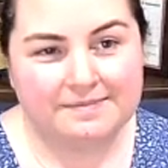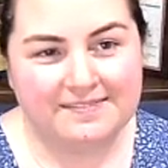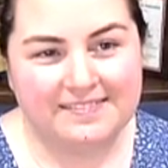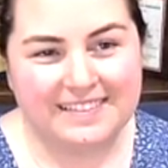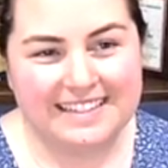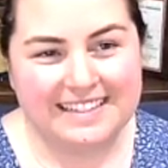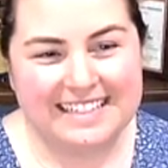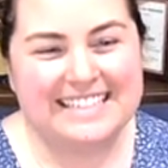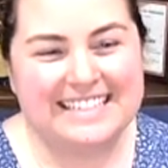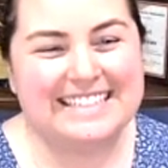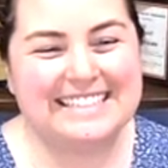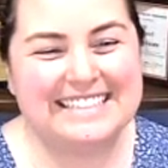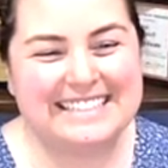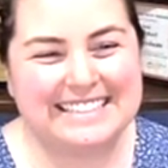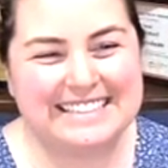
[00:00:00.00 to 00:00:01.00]

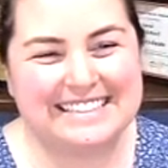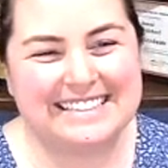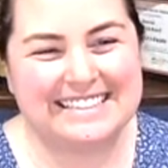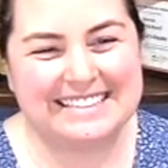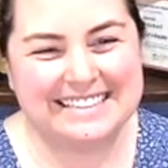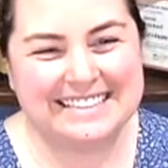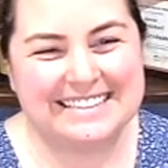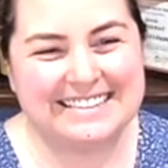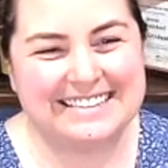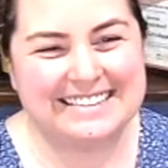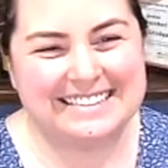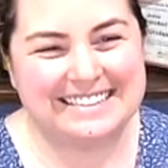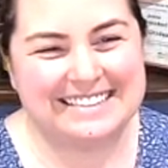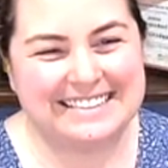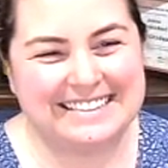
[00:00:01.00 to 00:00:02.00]

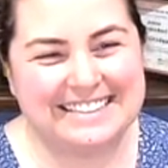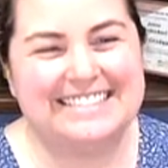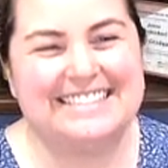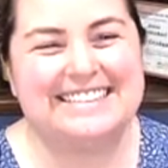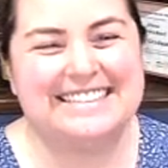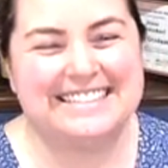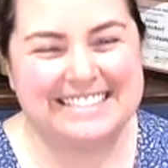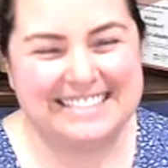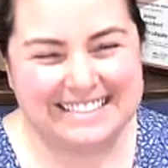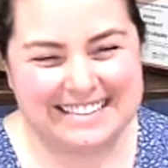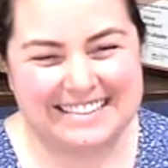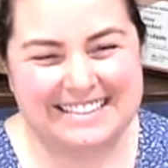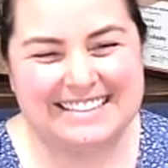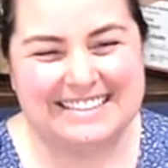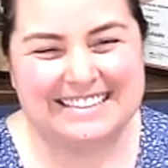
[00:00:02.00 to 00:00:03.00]

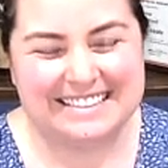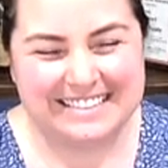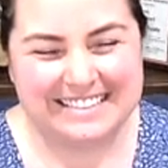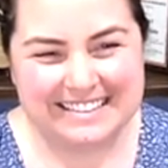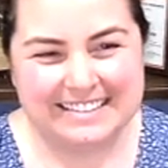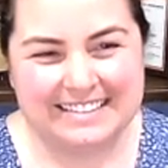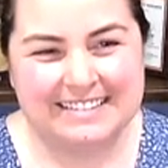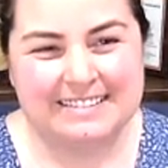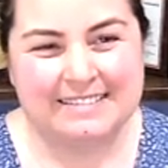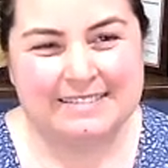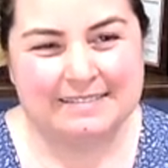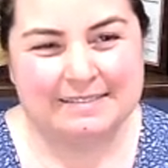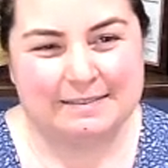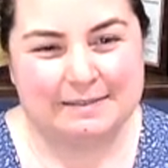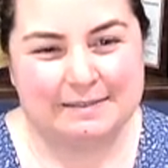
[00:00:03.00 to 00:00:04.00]

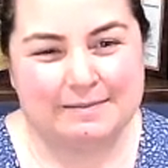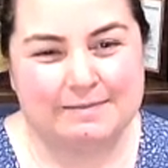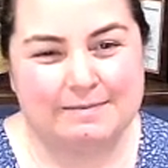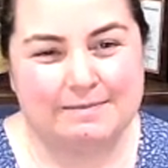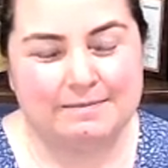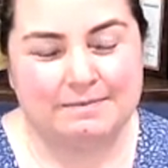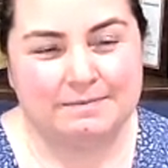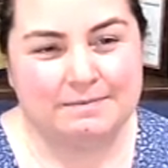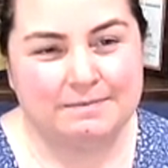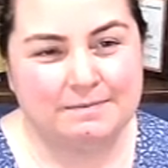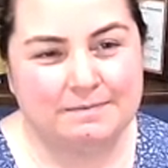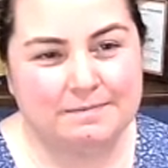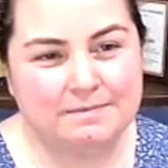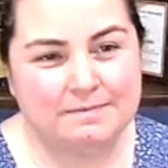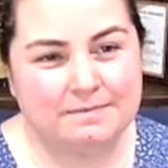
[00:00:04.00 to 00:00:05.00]

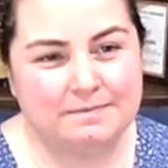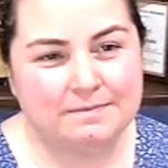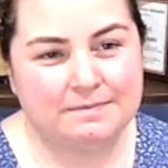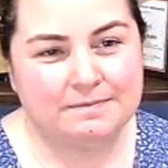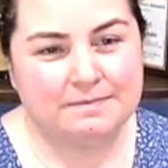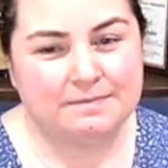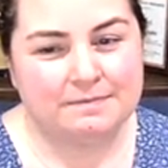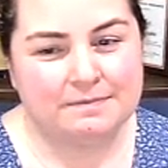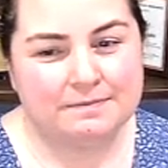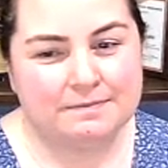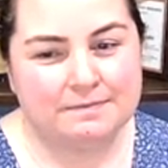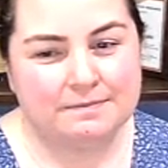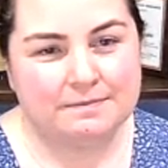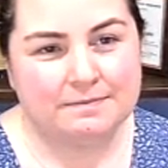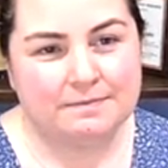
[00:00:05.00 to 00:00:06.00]

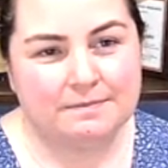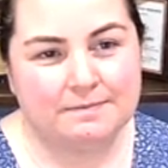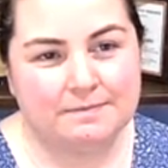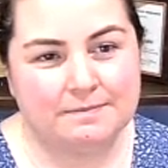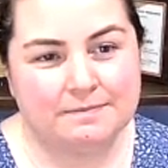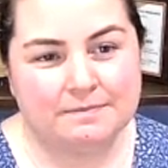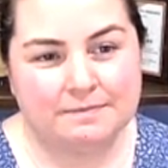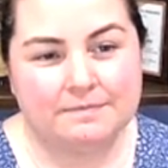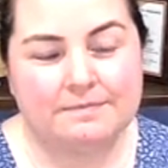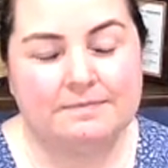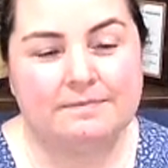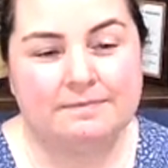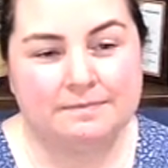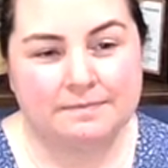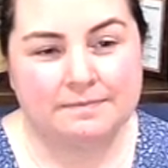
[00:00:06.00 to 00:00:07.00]

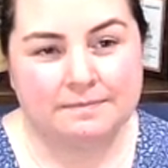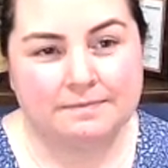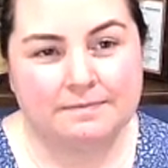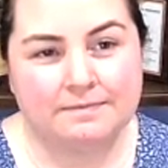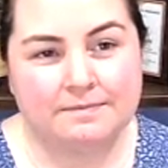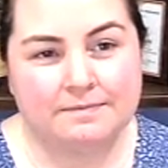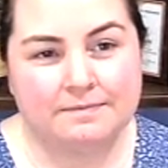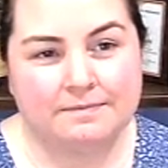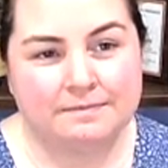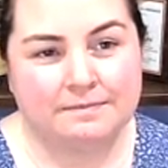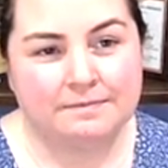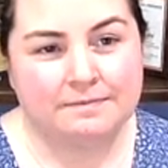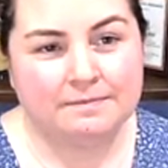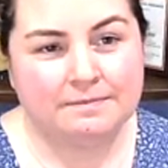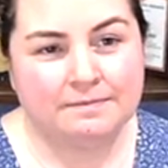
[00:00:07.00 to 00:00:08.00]
No words are spoken by the person on screen.